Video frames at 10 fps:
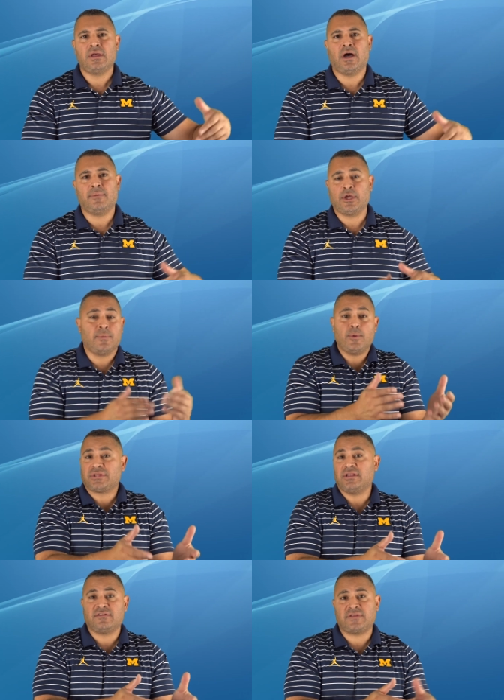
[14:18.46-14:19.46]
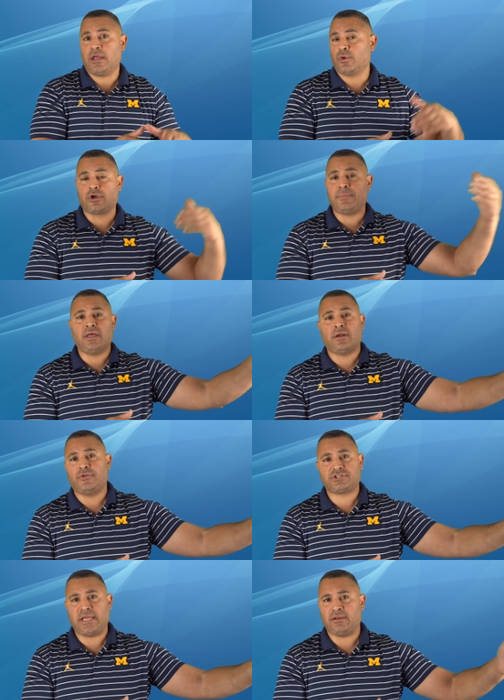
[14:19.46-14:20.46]
It could be within the state or it could be another
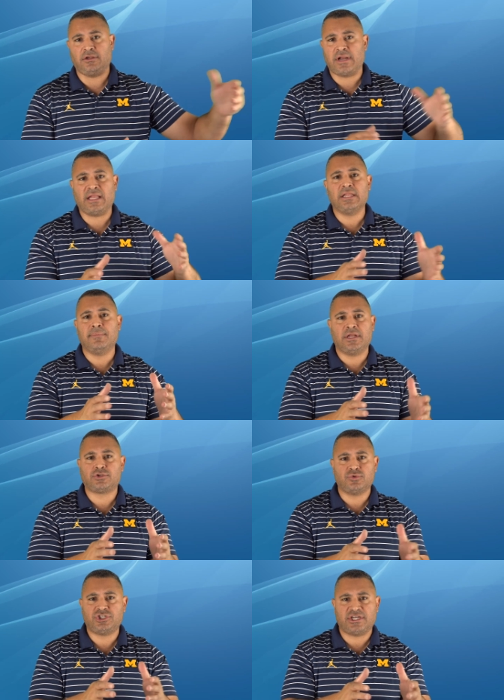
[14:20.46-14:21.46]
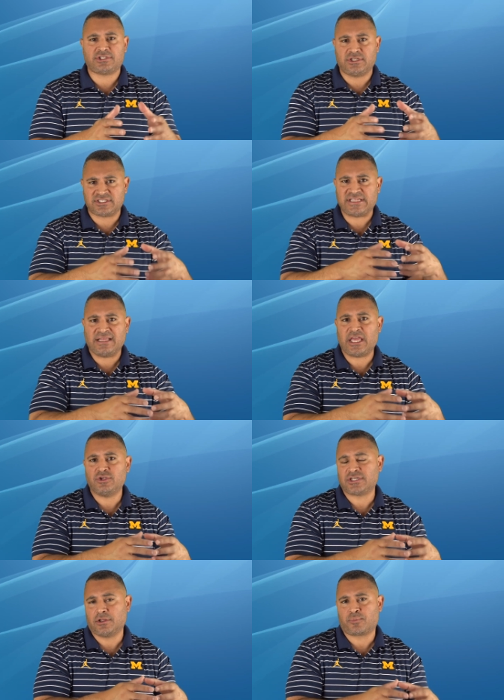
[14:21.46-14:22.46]
state. You're not limited to just the state that you
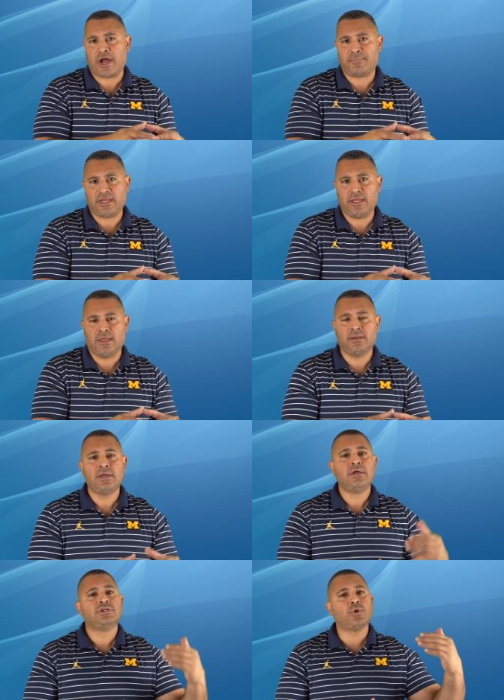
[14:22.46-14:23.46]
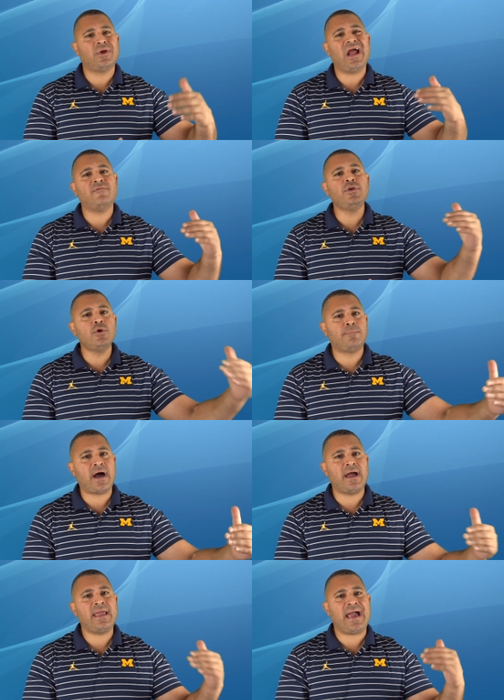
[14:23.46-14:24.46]
sell the property in. So whatever you
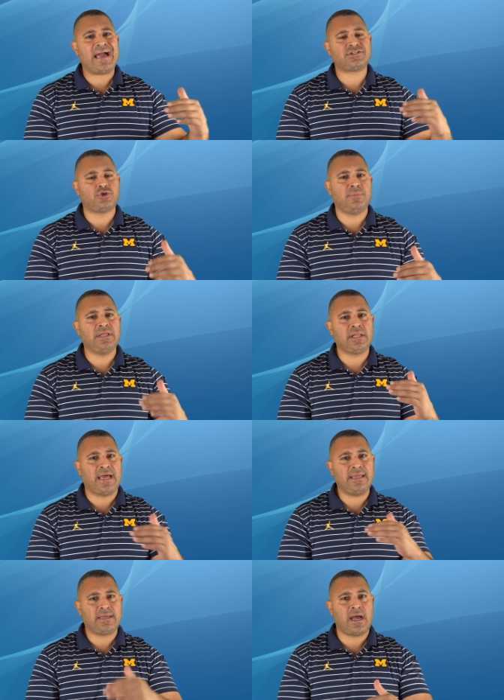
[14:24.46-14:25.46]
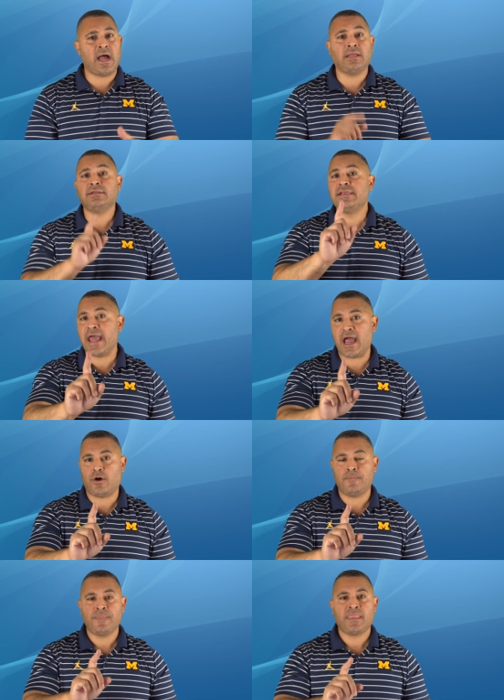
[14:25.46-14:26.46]
buy has to be like kind. Now,
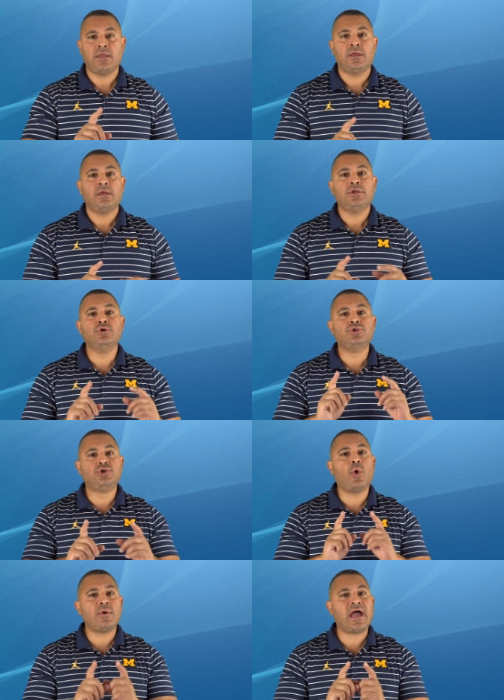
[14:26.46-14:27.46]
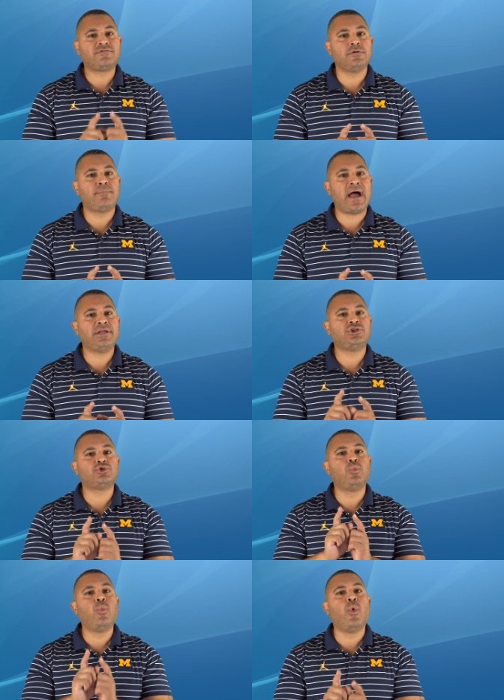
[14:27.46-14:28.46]
you don't have to buy
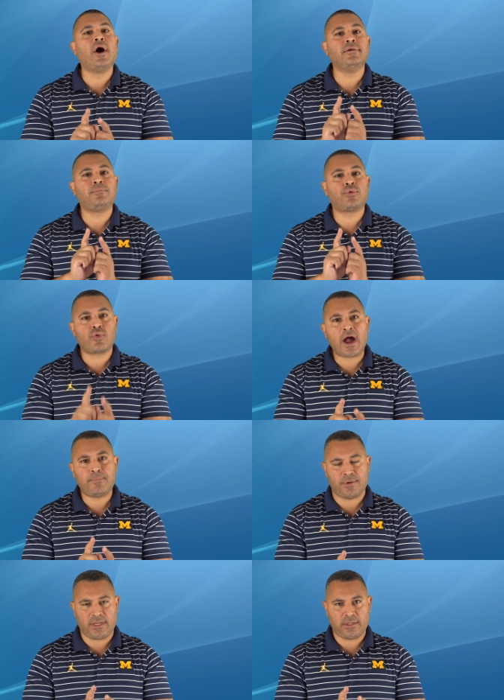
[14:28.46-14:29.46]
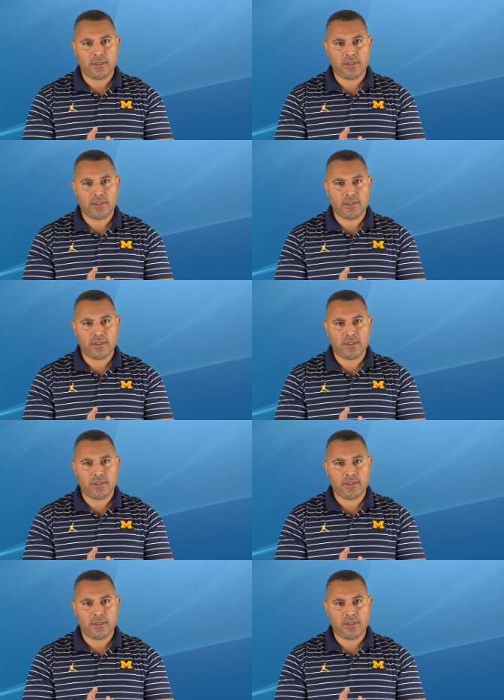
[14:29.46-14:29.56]
just one property.